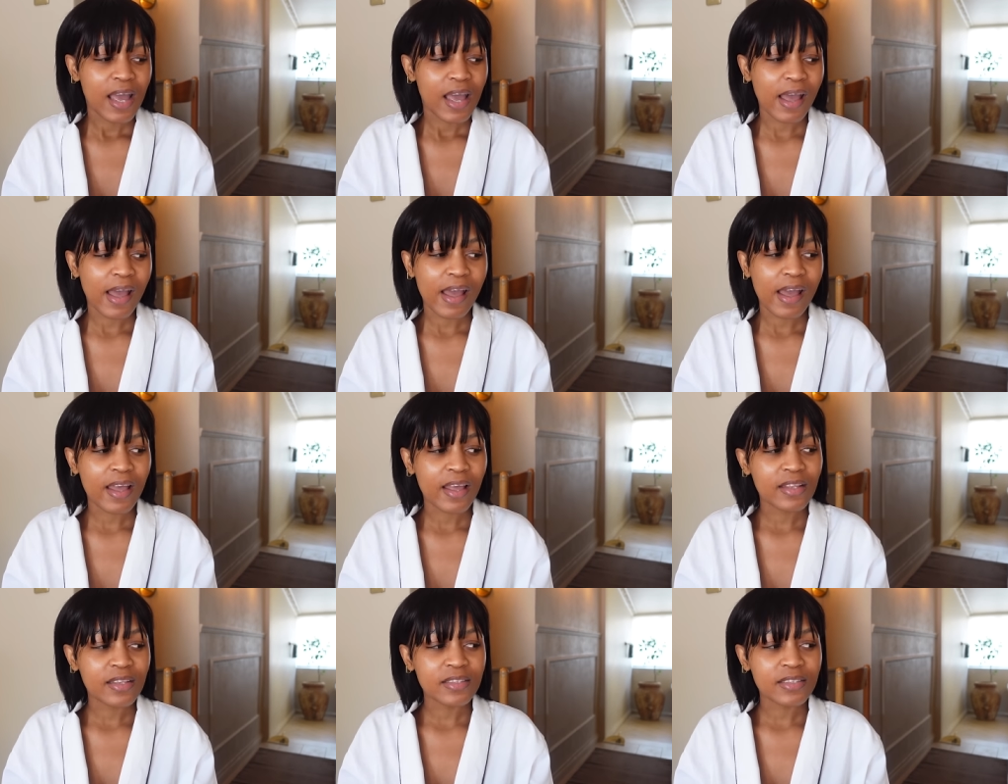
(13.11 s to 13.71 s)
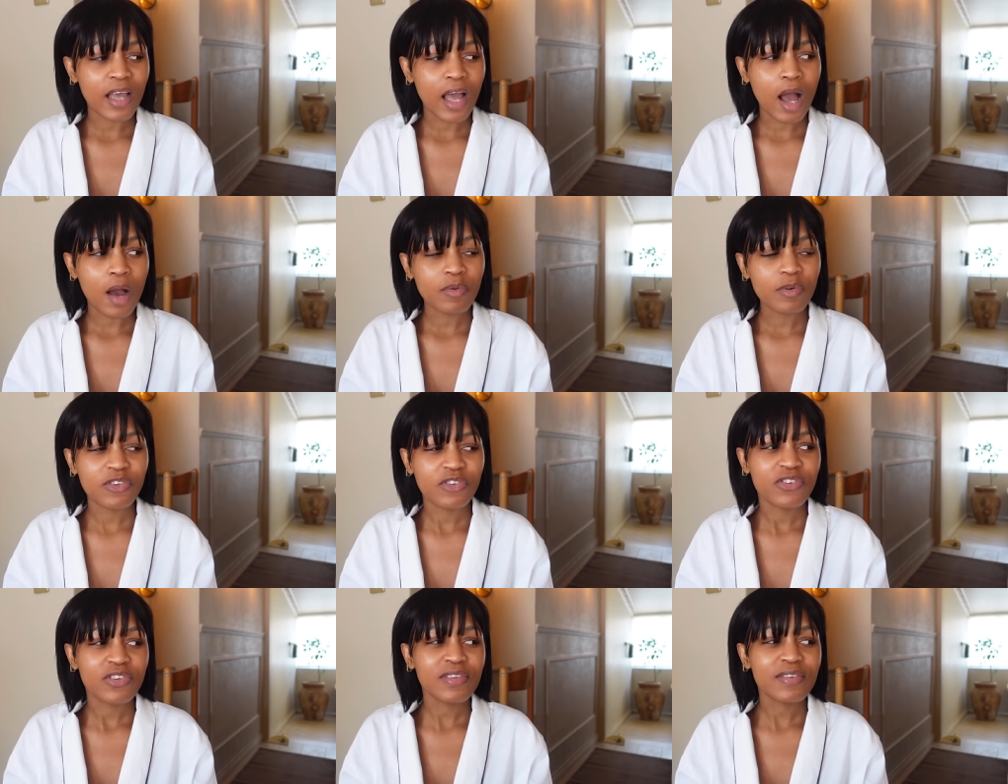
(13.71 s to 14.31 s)
and i
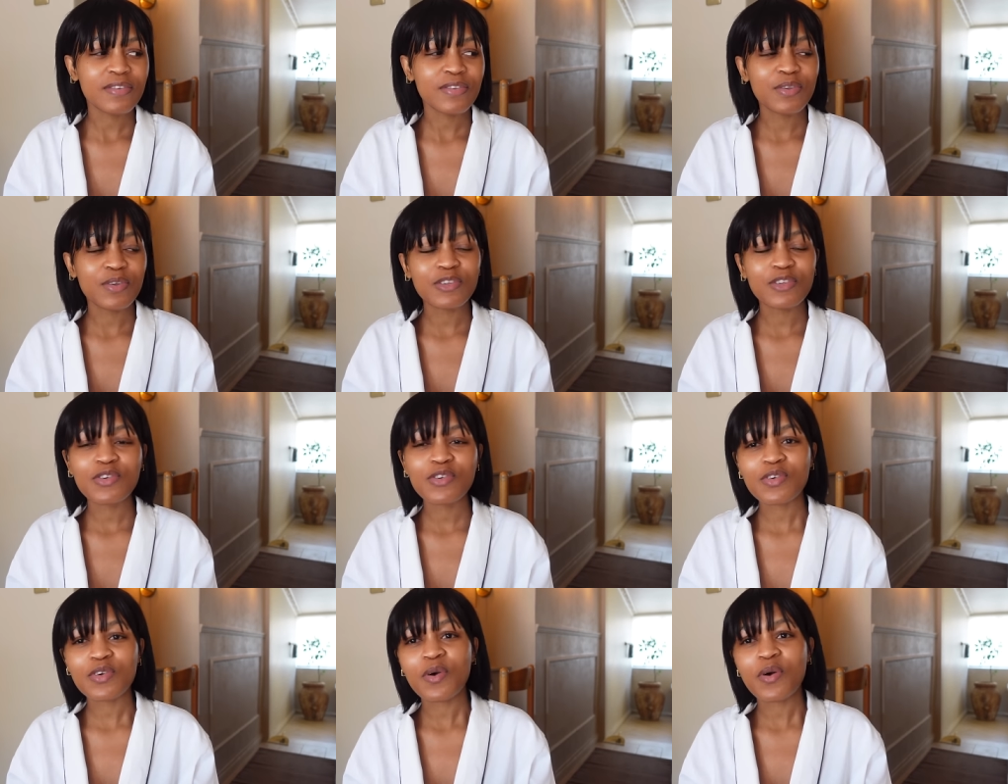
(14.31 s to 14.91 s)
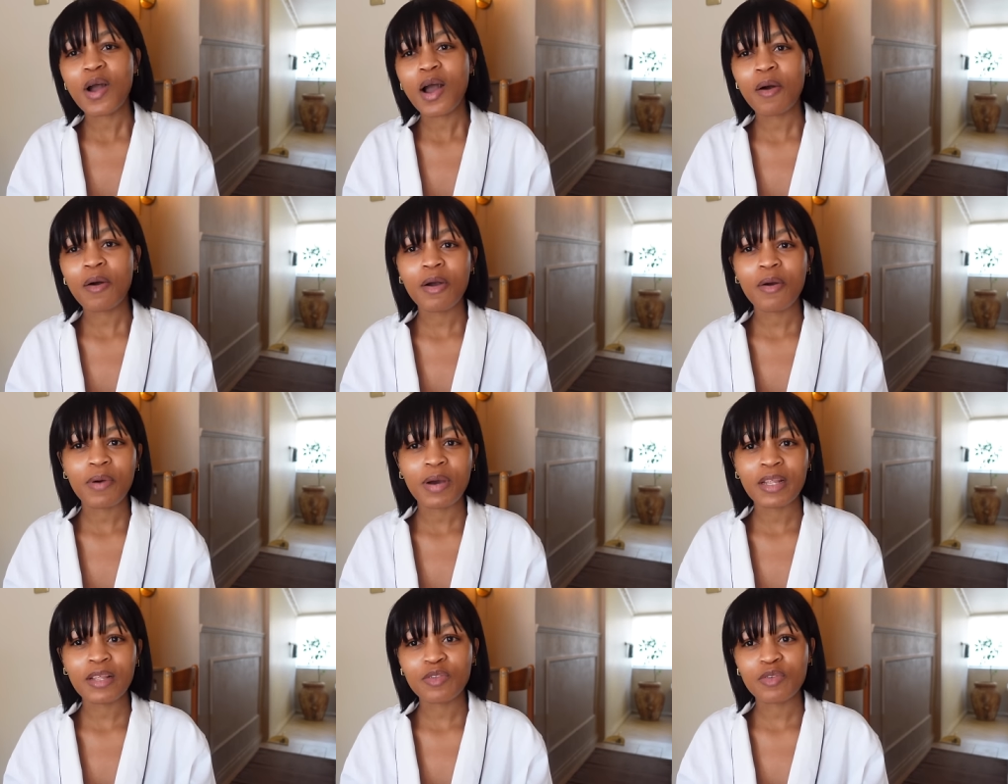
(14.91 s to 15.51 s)
was just not sure how i
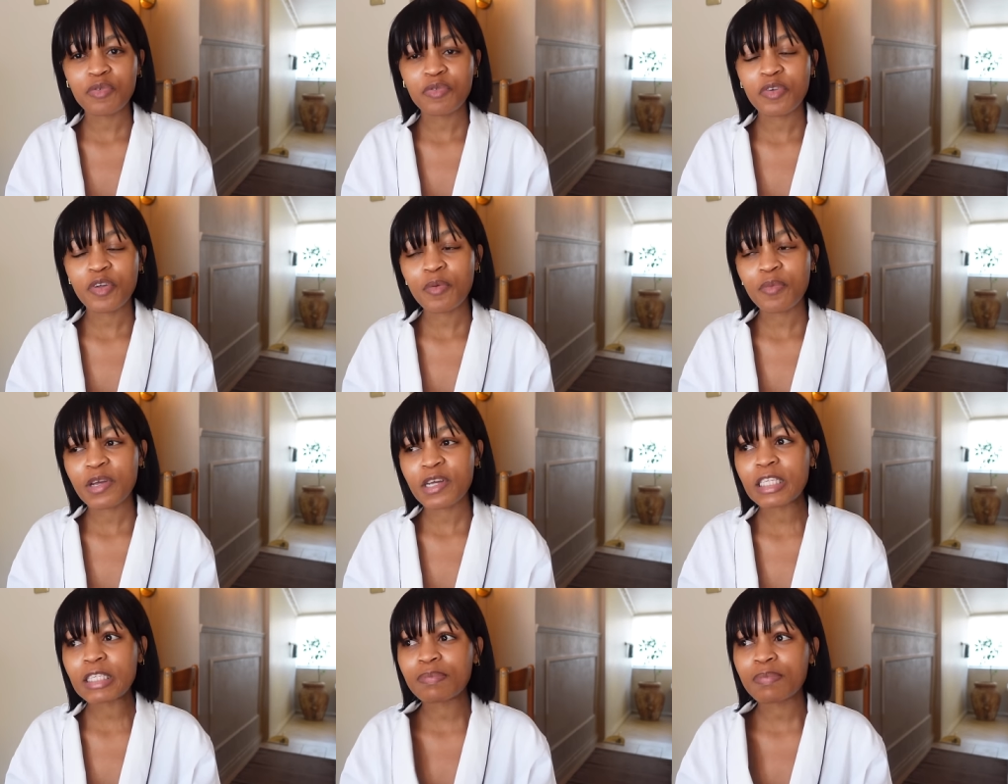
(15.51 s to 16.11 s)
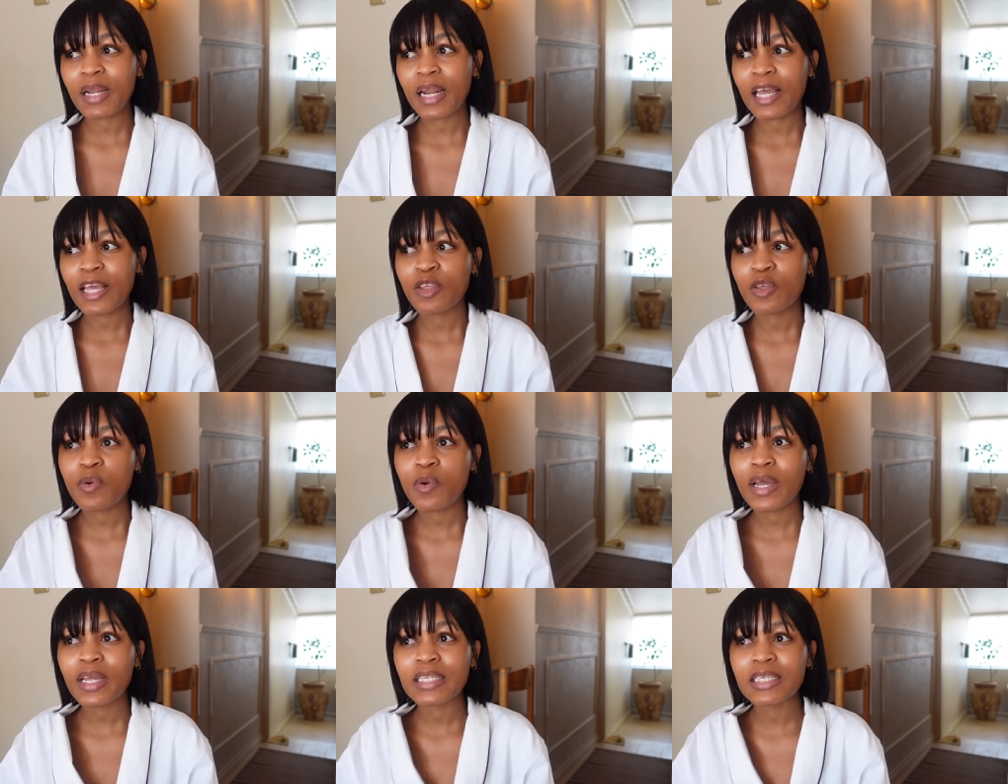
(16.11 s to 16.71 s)
wanted to film it but i
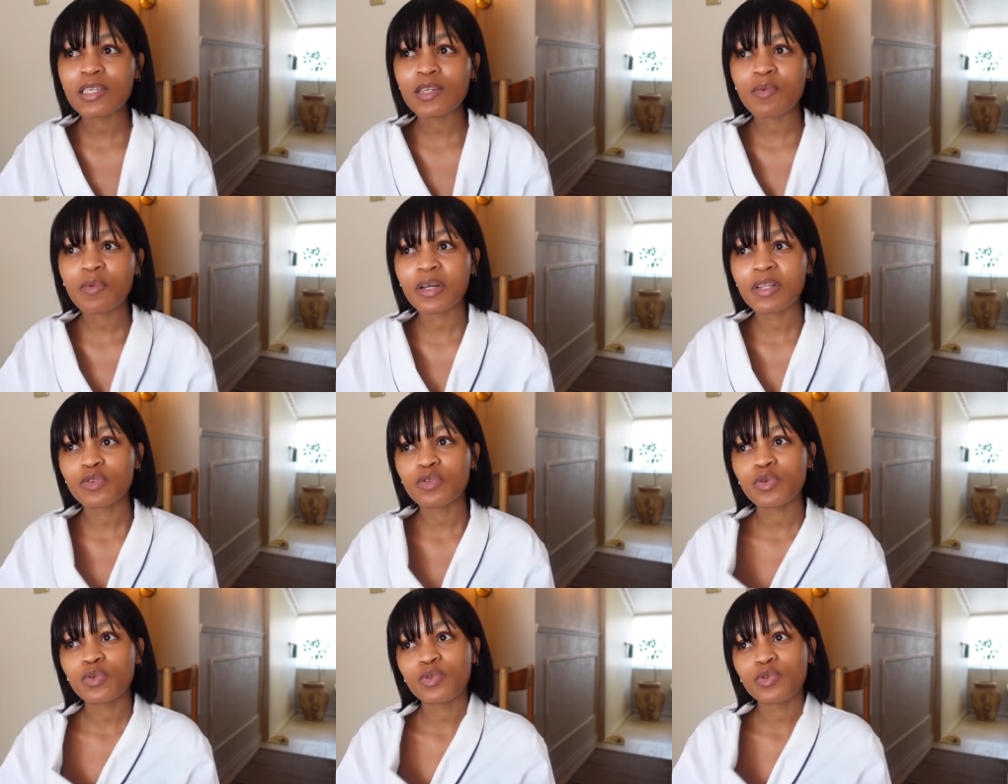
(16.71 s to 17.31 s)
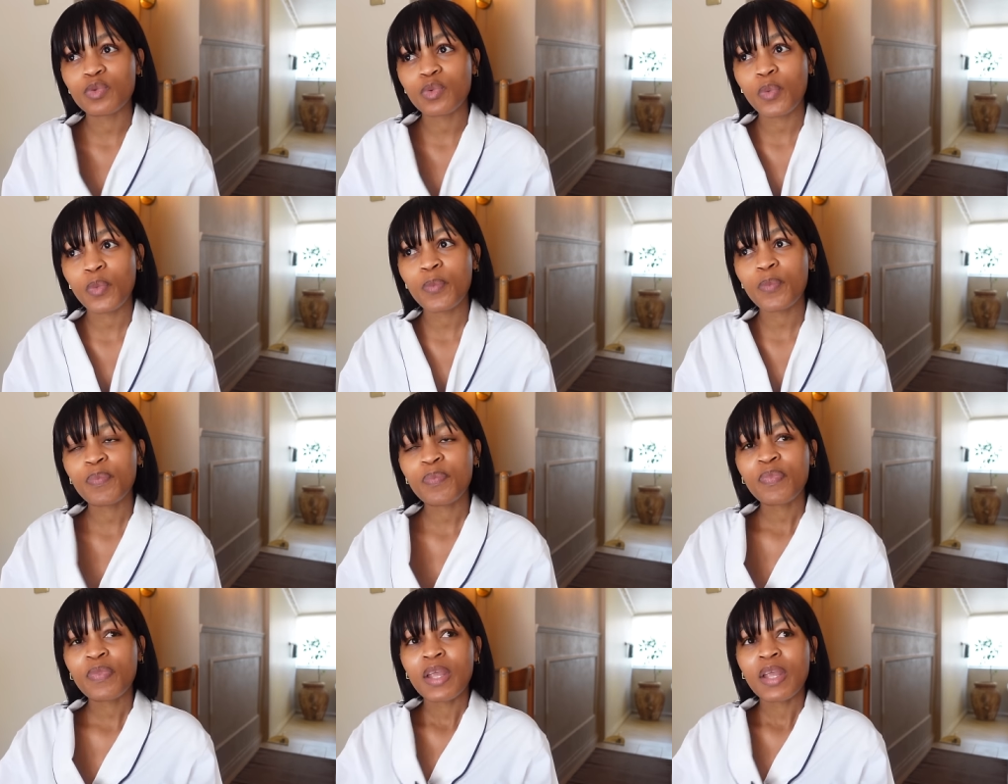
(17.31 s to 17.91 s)
knew i didn't want to do